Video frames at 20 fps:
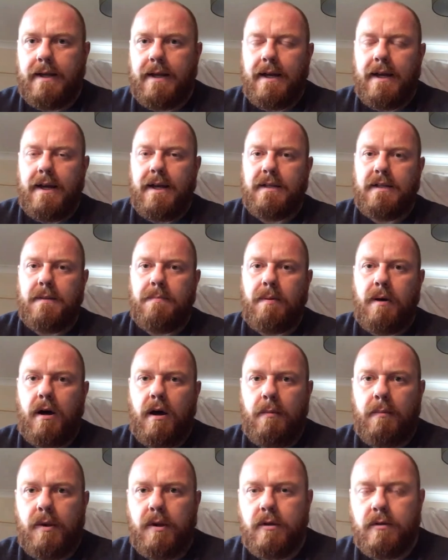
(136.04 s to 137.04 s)
uh,
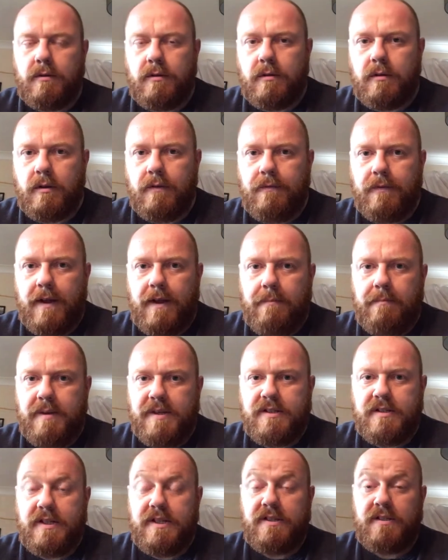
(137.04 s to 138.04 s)
department of their
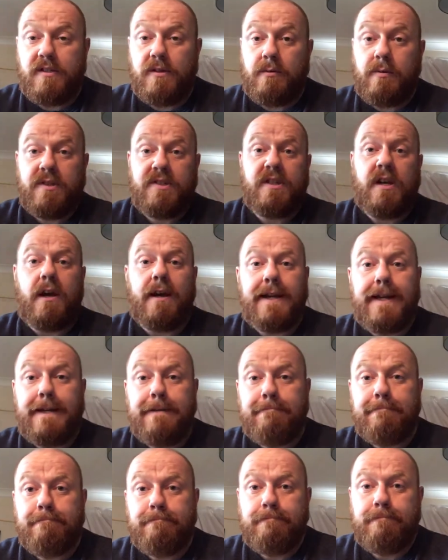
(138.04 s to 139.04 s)
business to
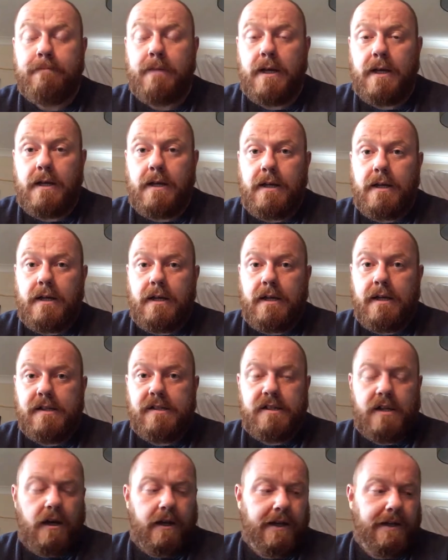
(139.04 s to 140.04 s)
Asahi. And
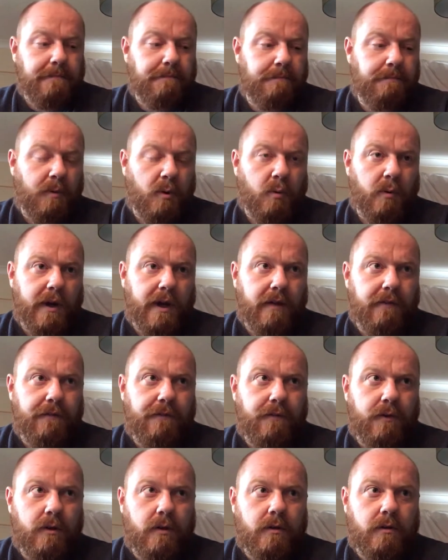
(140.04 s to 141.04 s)
Asahi bought it
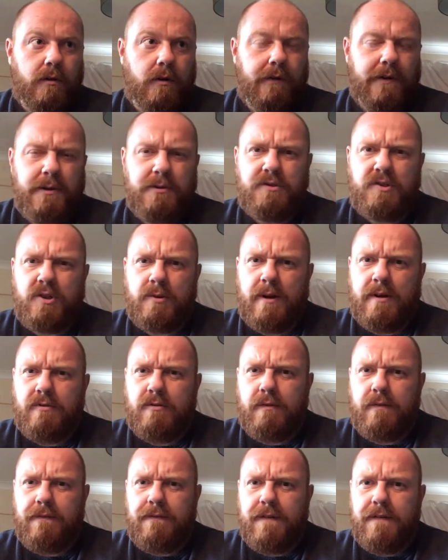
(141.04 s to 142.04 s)
for, I think it was
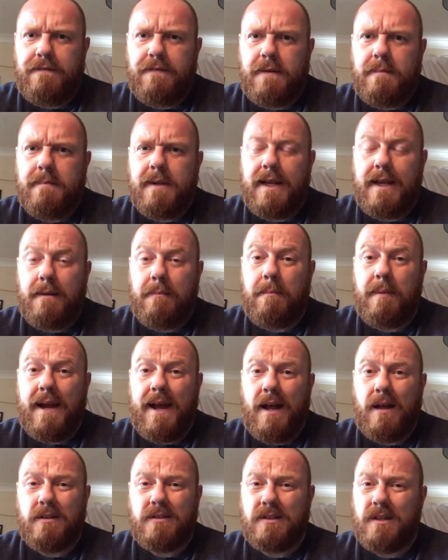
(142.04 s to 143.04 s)
£250 million,
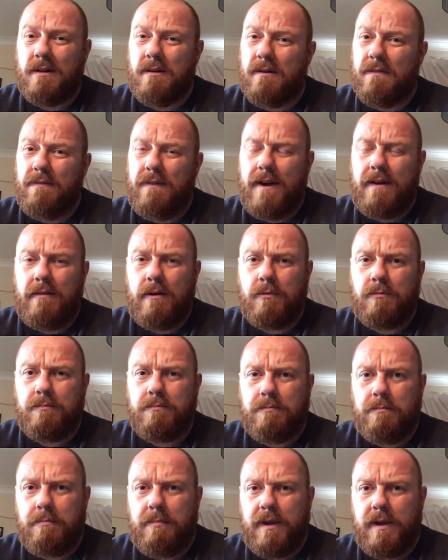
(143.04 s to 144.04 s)
so a fair old
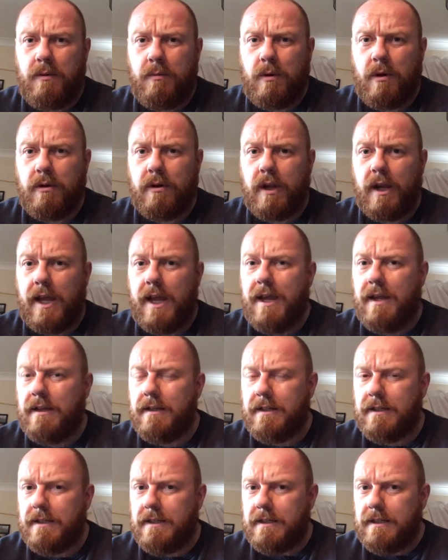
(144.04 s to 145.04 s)
bit of wonga there.
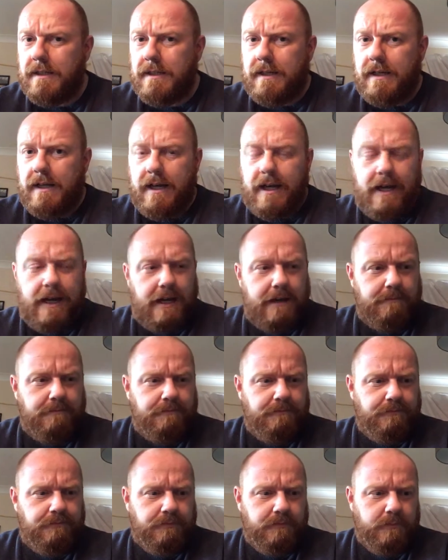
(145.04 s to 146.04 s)

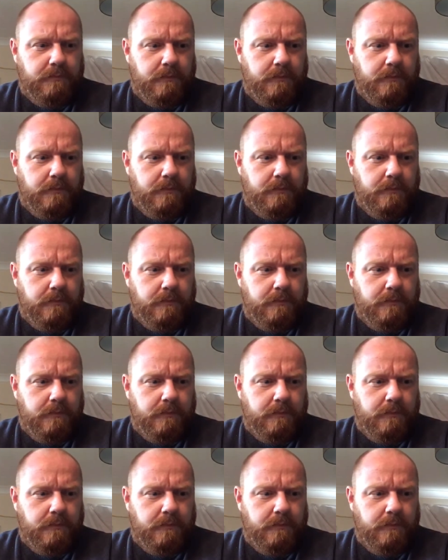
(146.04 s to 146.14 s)
Um,